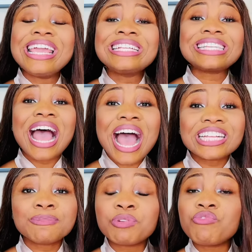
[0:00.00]
It
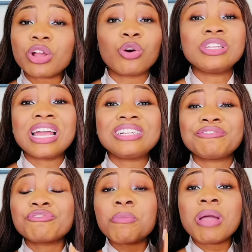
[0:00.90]
has been recorded
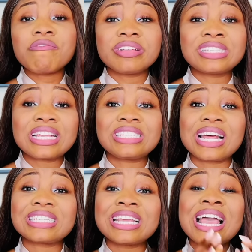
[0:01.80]
from my research
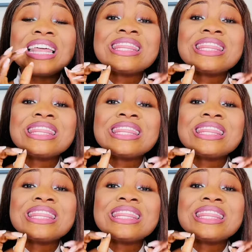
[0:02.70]
that